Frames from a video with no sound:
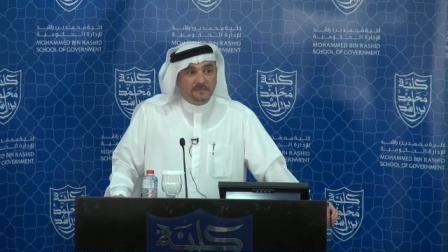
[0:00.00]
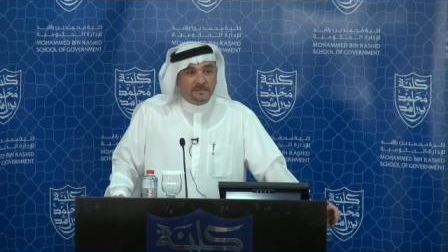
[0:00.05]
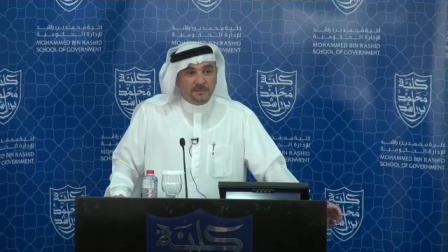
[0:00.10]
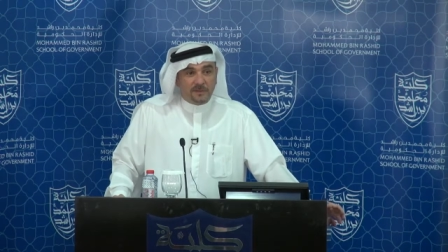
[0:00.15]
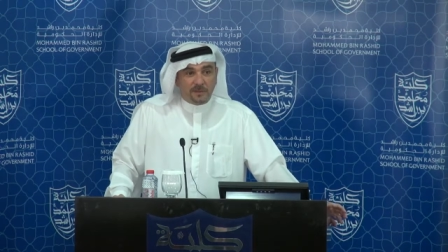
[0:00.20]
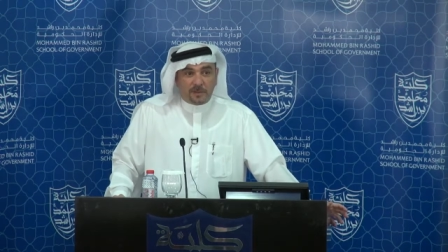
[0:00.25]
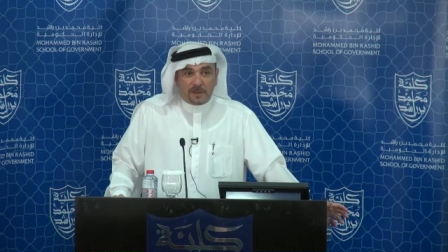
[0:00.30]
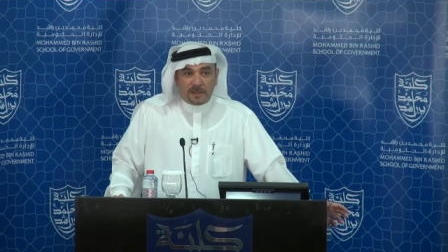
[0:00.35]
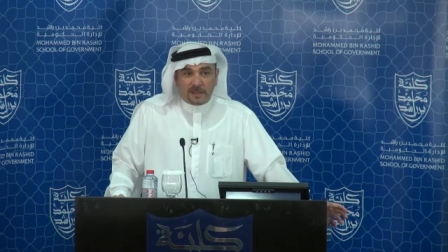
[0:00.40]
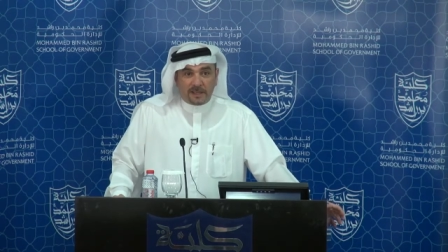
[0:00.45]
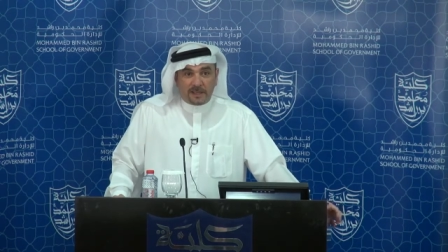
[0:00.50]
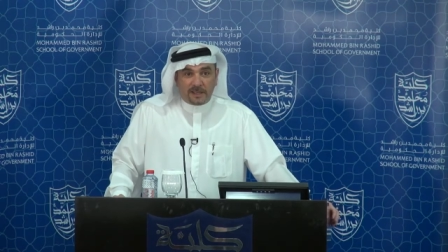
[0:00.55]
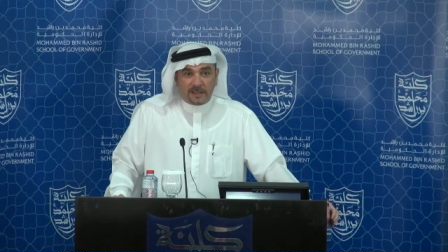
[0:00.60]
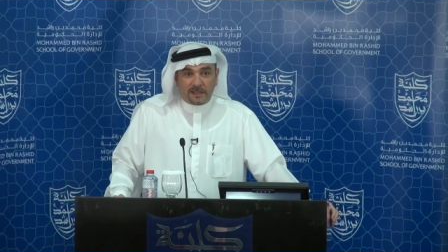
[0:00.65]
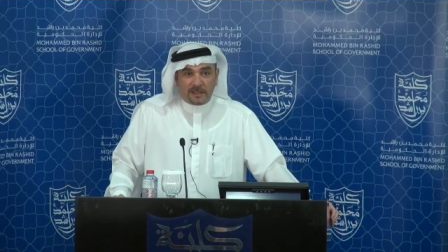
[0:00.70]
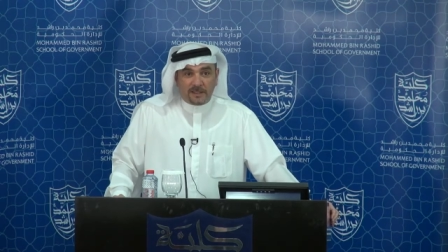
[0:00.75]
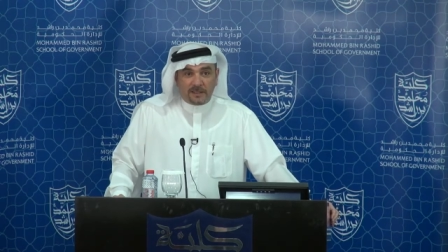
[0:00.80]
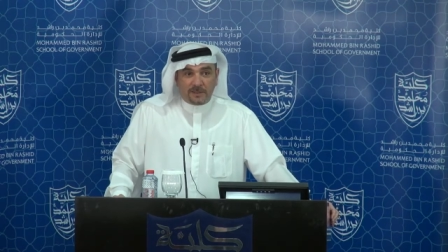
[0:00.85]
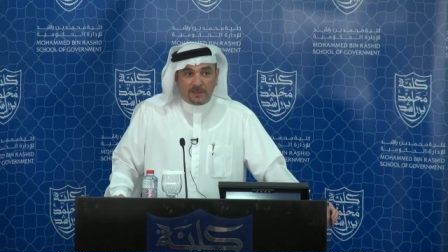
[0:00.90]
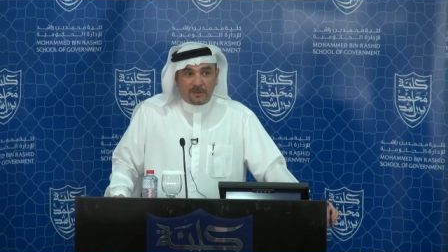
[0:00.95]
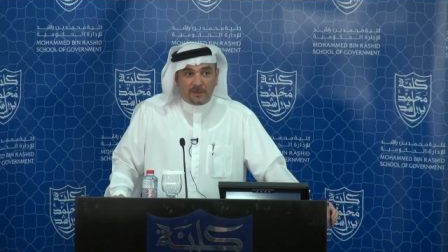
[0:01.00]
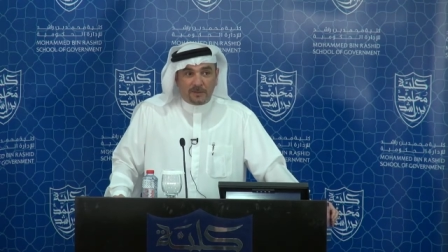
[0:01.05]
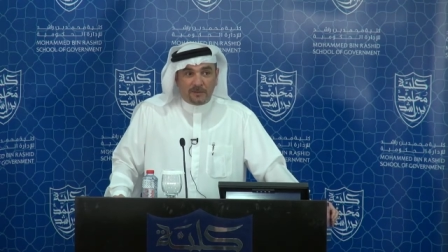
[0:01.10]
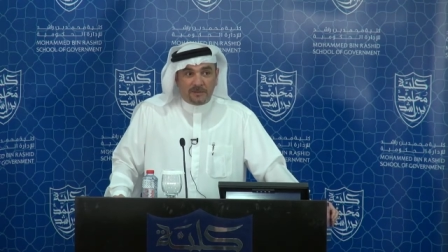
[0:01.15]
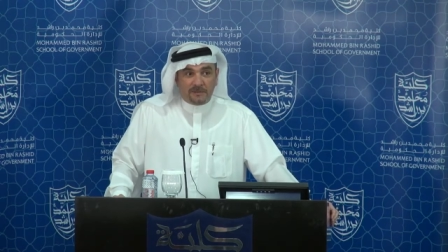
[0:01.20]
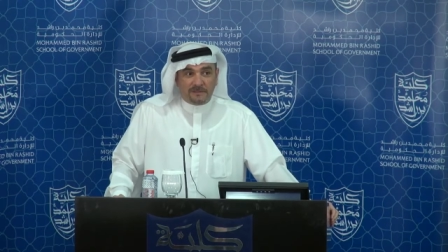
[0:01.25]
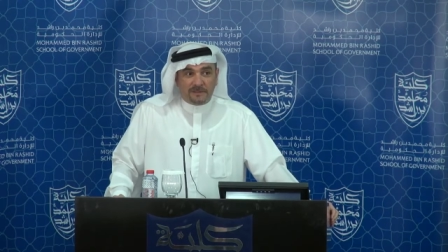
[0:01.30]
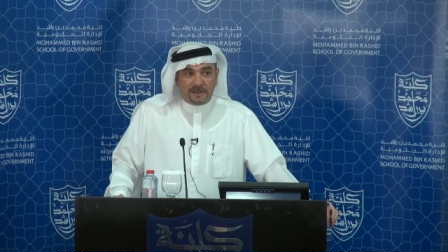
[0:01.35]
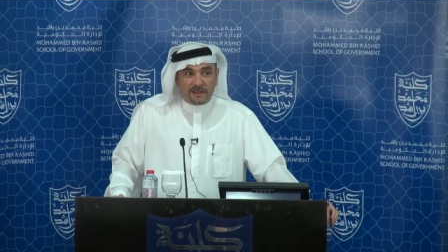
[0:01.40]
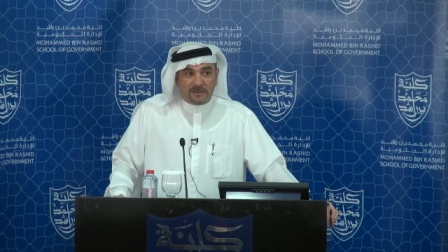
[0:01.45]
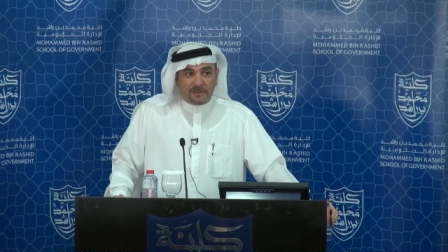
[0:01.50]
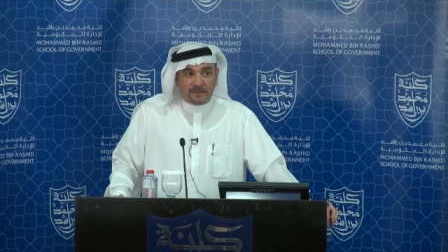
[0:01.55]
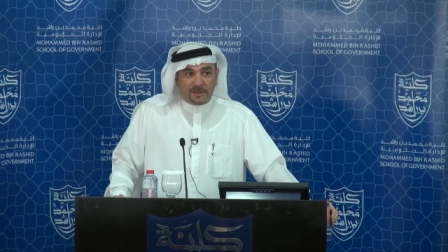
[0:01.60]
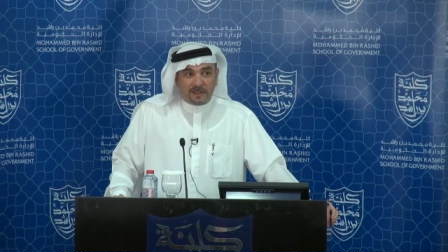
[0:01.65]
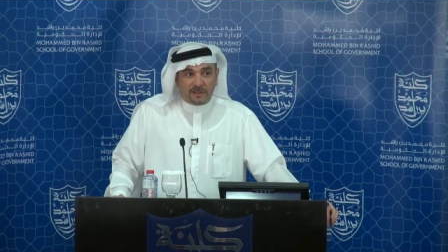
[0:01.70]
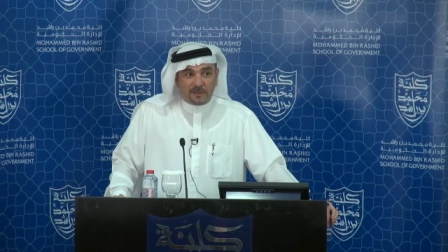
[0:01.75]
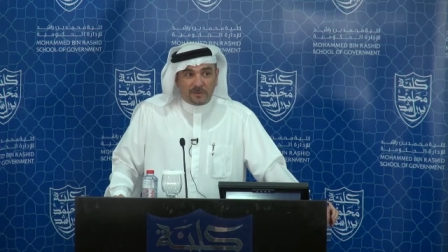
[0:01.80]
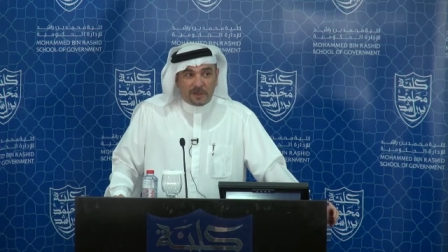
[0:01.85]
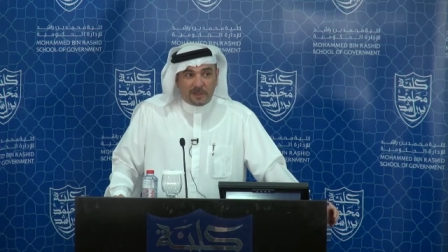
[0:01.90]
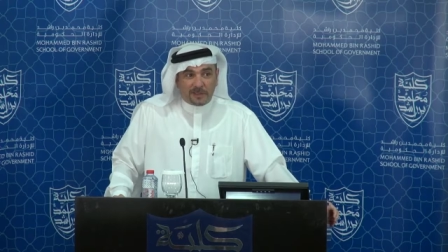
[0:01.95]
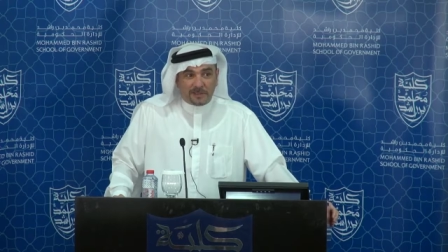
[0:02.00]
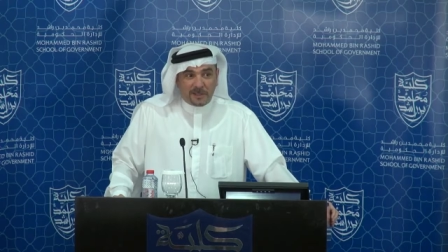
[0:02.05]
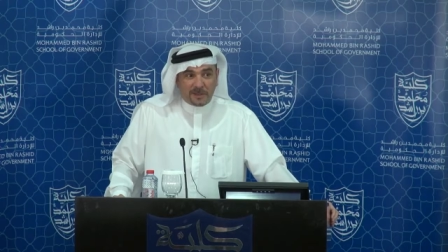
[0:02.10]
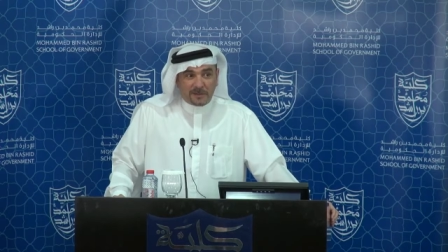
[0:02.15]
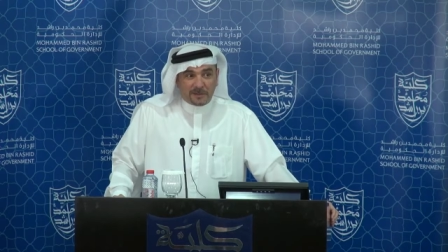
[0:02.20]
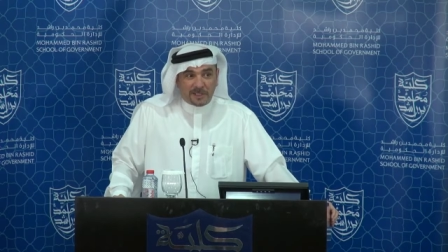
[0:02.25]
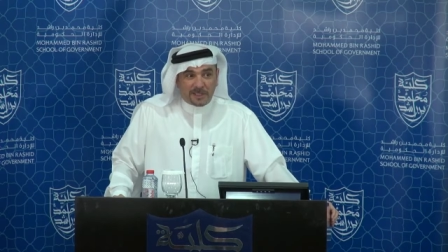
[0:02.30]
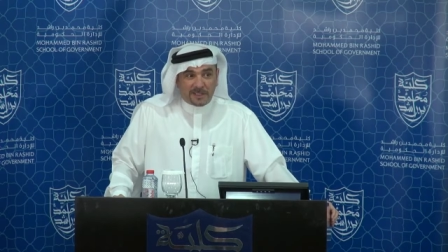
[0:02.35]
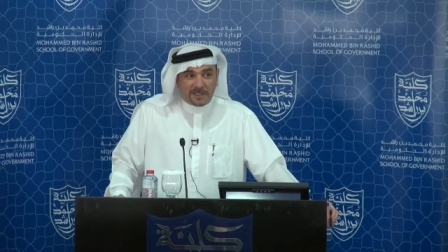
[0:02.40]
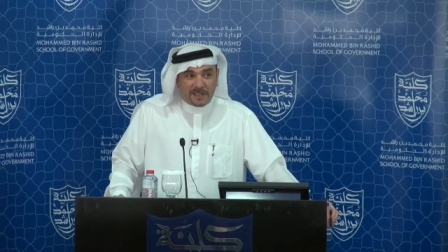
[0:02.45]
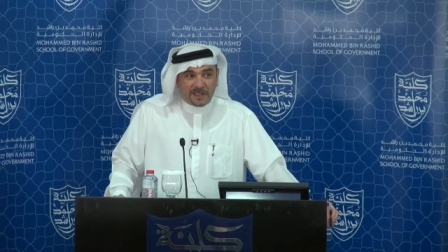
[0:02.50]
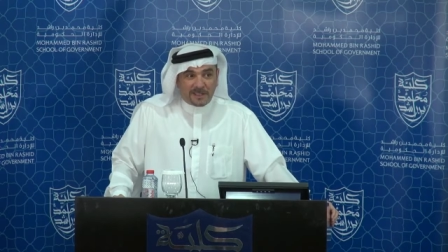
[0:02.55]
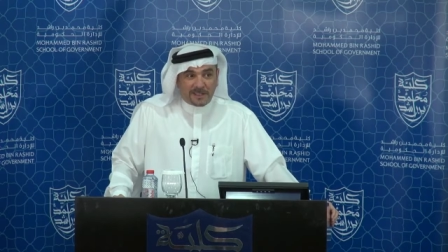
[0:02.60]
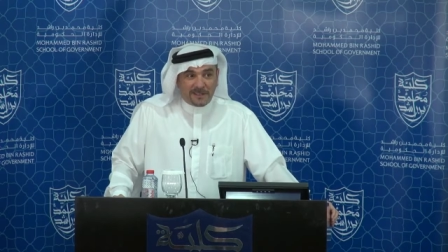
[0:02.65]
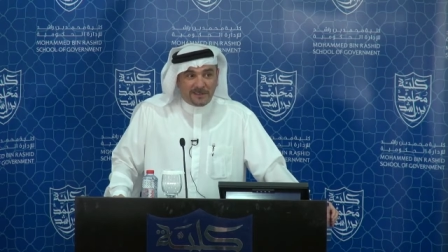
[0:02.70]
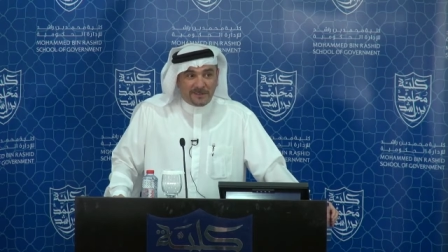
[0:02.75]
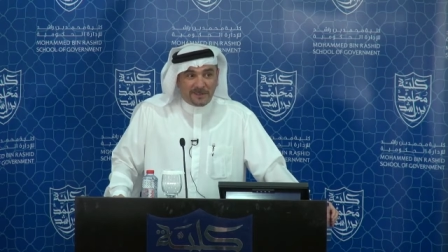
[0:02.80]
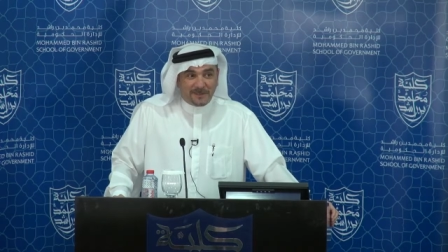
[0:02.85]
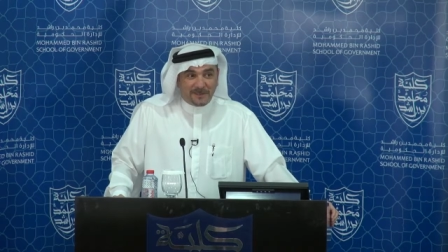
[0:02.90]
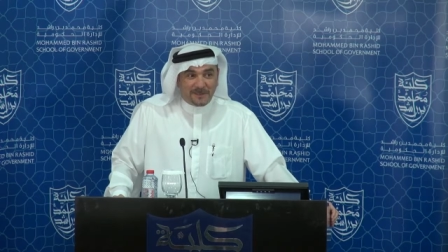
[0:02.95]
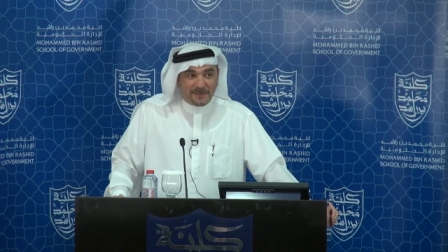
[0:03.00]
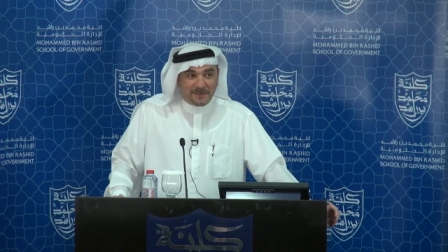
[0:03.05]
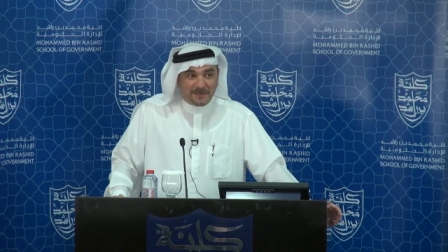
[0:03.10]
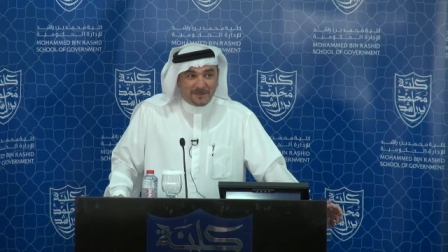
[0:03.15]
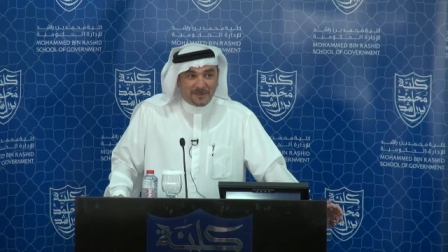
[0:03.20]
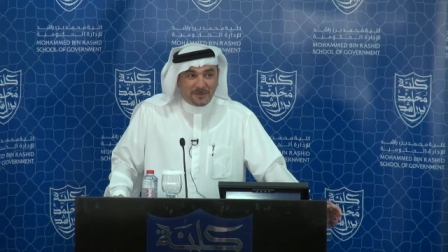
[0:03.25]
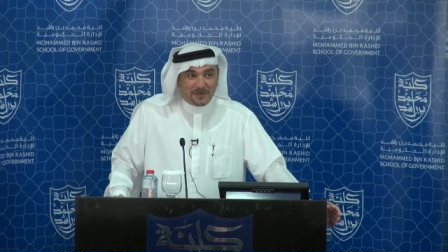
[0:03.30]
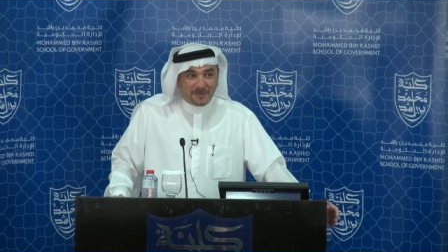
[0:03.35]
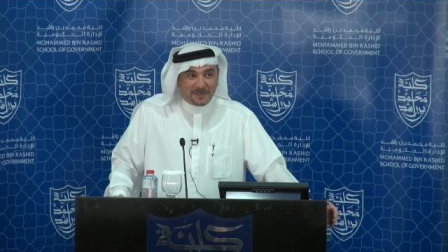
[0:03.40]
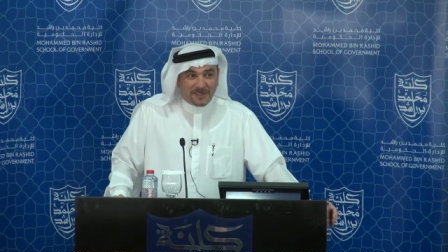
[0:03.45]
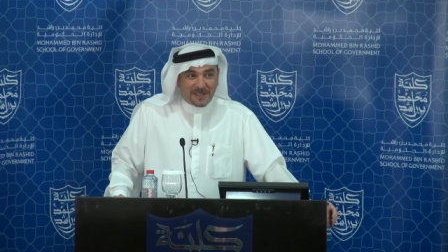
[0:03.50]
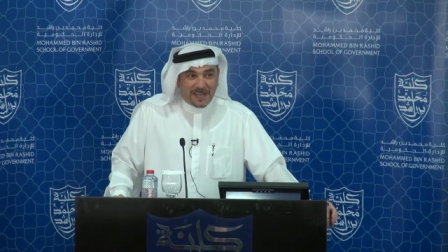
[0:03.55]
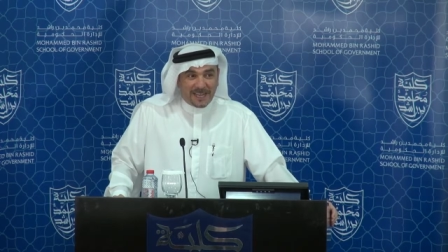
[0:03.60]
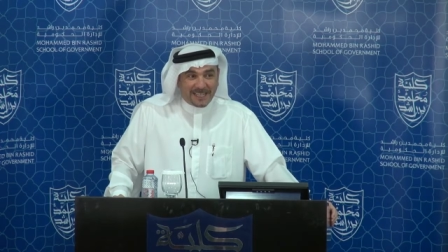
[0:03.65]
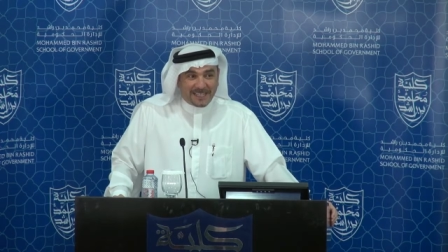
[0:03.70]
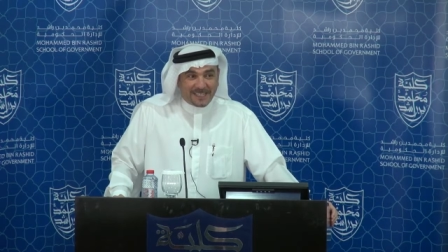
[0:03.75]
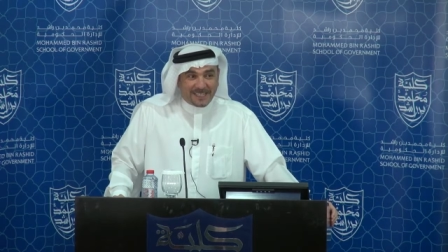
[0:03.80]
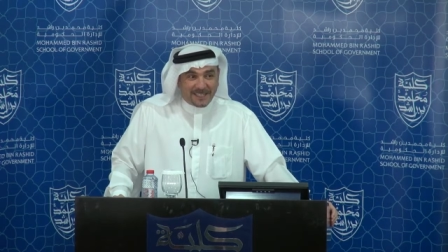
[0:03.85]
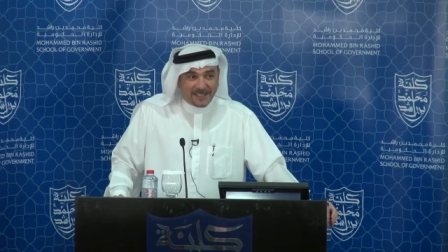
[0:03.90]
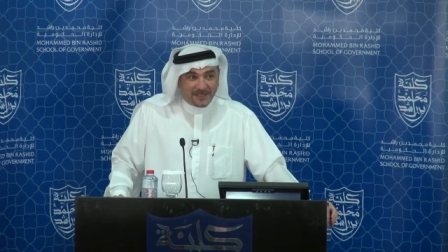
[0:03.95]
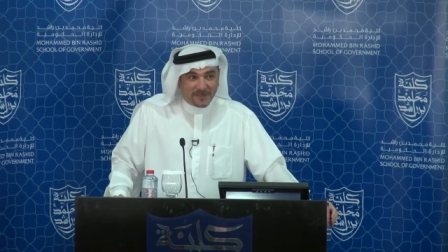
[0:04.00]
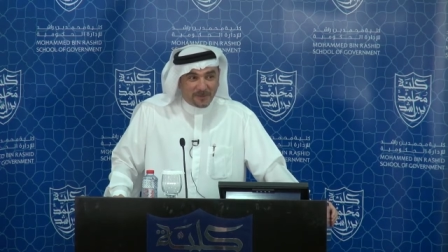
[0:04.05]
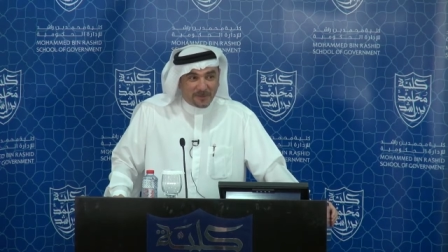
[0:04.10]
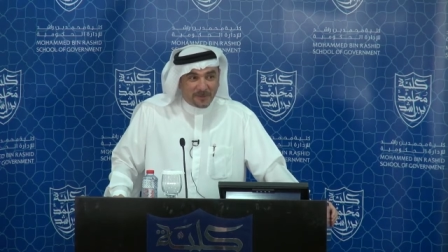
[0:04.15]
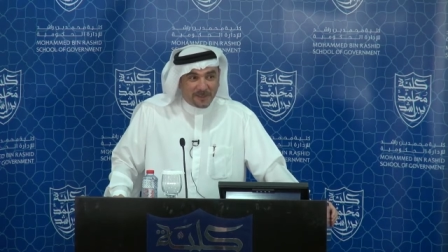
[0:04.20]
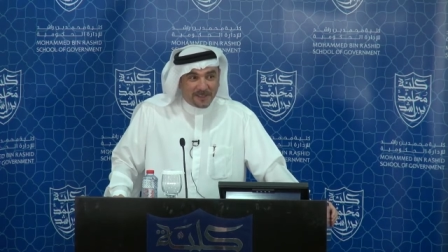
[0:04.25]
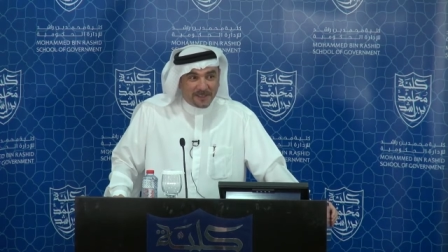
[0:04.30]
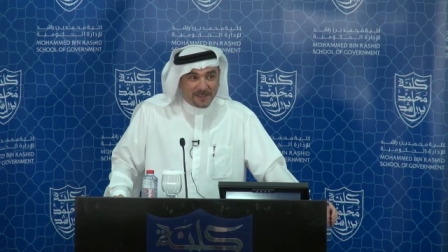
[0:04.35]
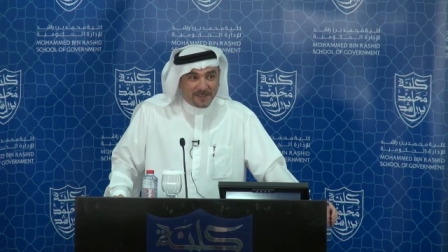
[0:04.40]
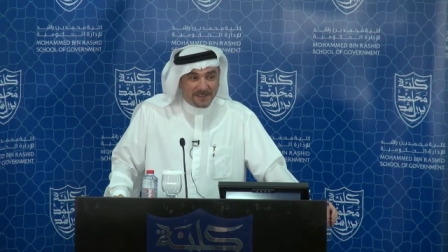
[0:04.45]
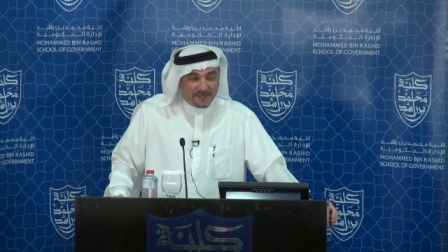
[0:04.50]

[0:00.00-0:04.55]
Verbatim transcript: Dubai, you know, I don't think Dubai dreams at night even, and it's always reality in Dubai.